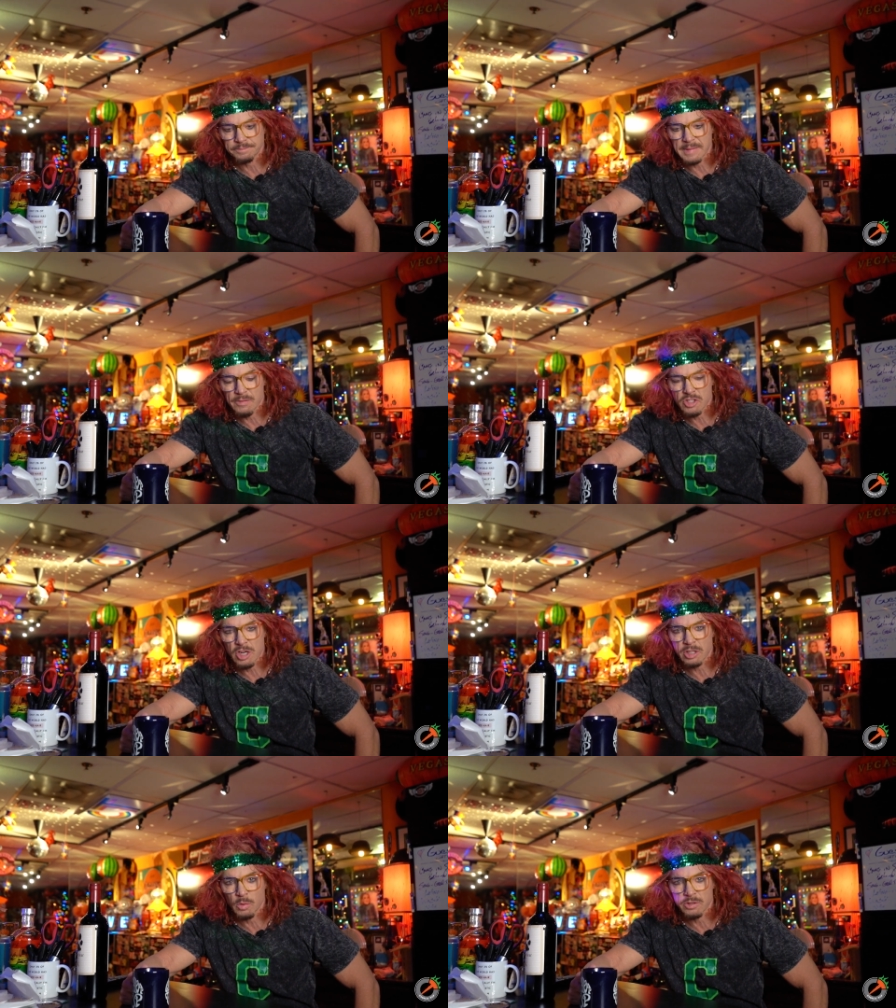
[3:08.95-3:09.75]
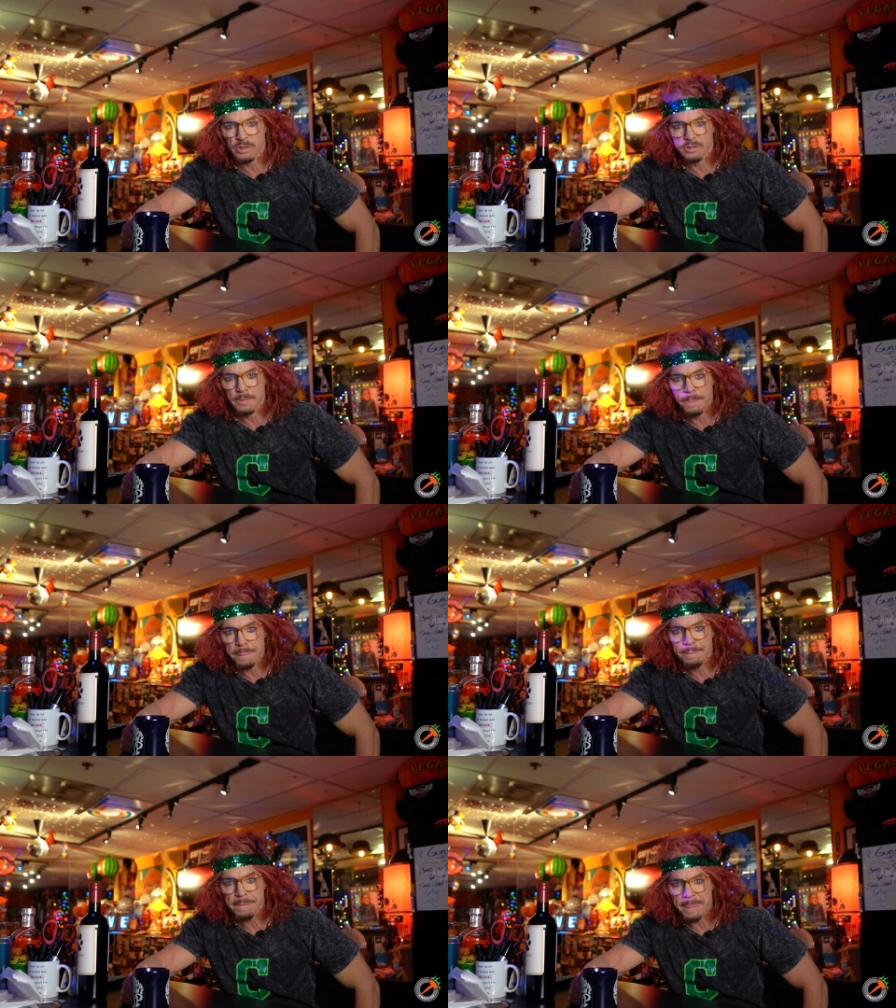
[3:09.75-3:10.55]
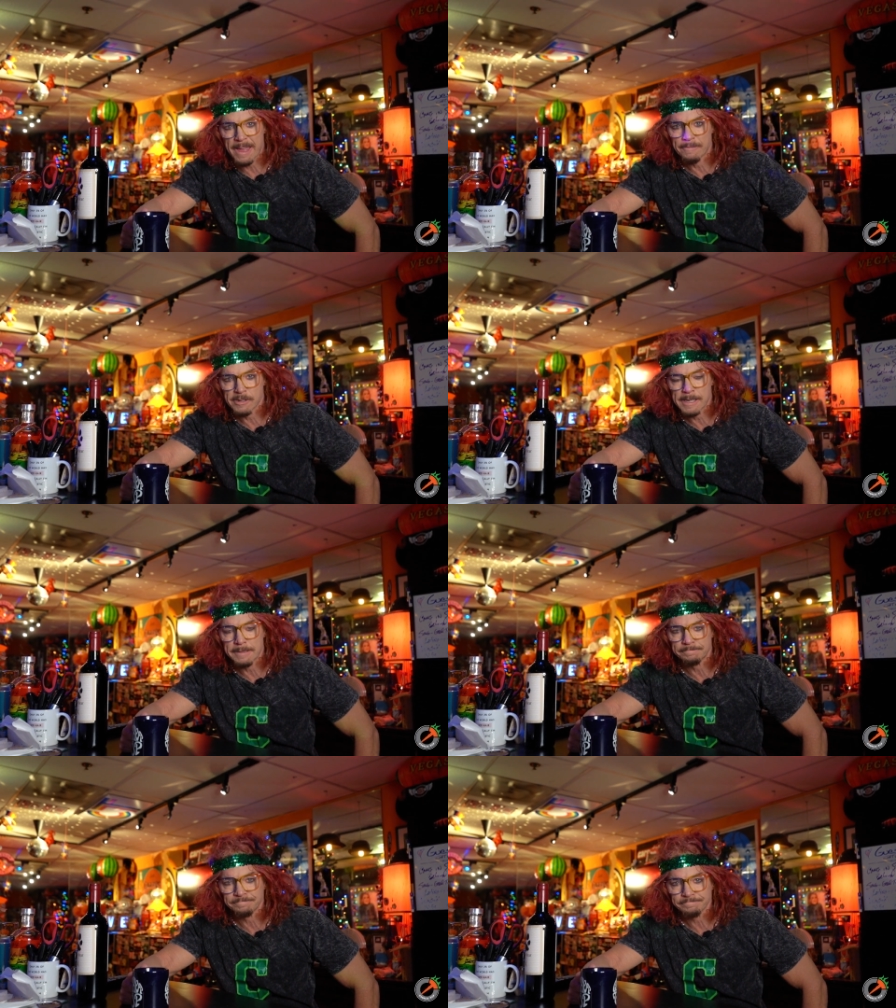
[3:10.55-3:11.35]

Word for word: never shucked oysters, ever again.